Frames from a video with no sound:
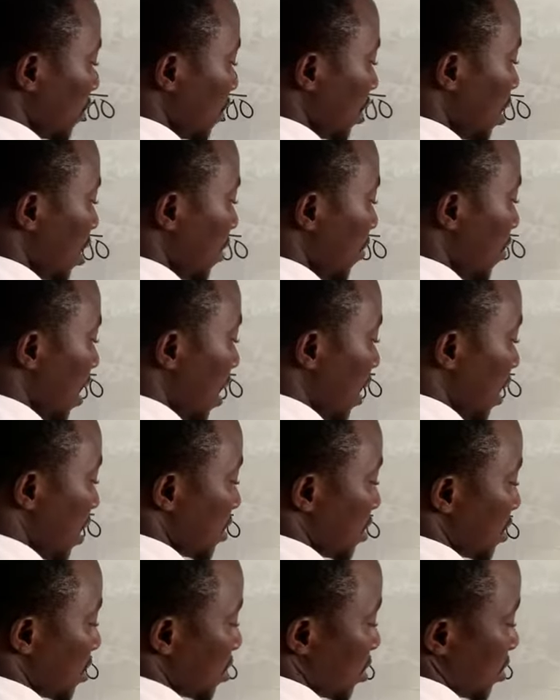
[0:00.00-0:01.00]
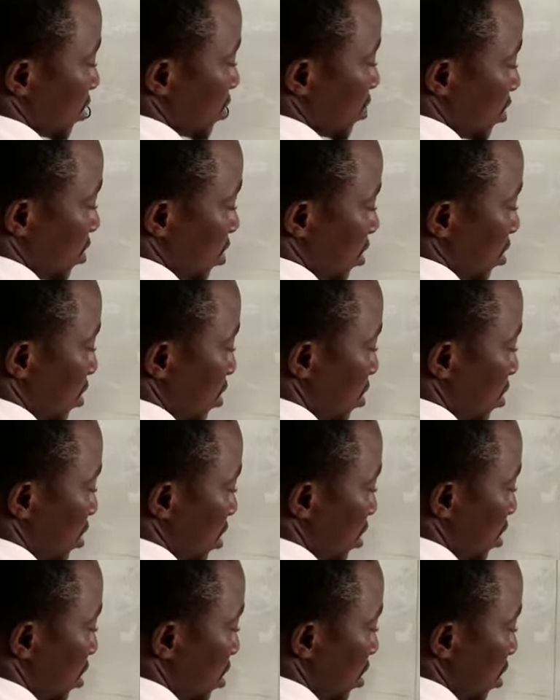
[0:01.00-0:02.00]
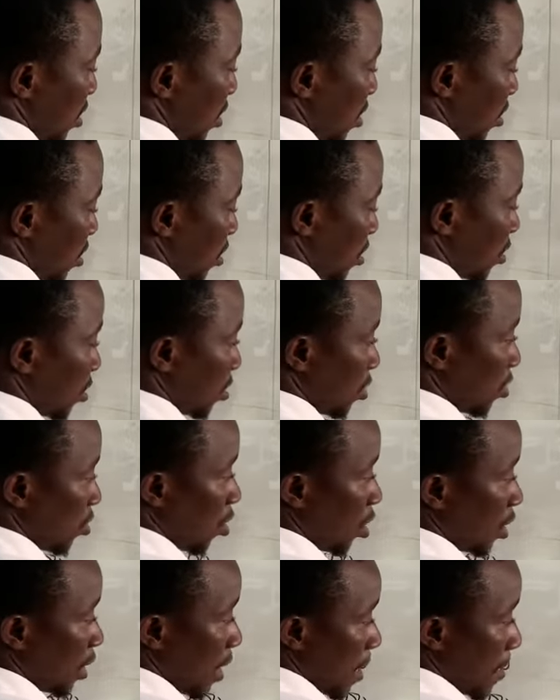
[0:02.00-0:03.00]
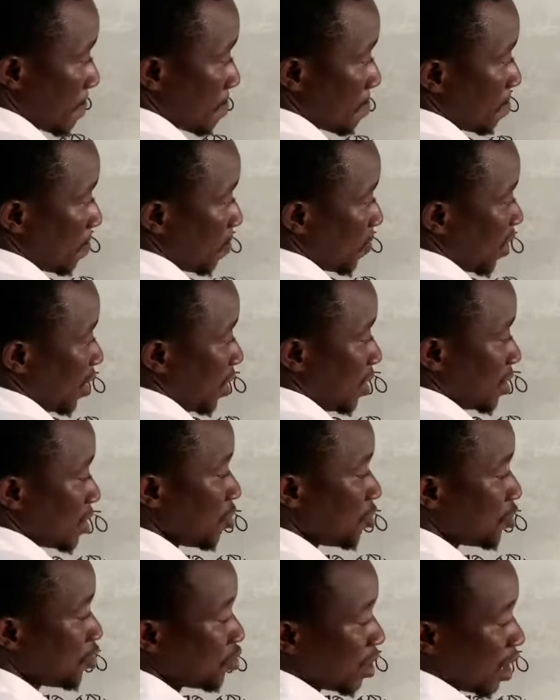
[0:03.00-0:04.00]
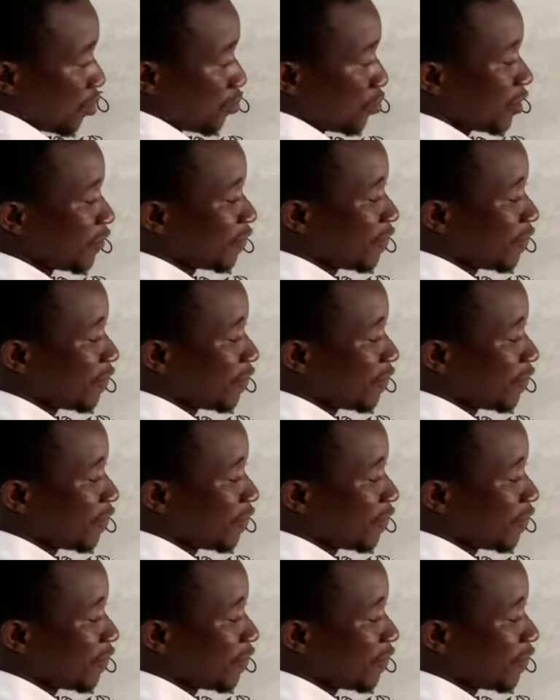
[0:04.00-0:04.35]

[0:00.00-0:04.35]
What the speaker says: the balance CD. Okay? And they say we should calculate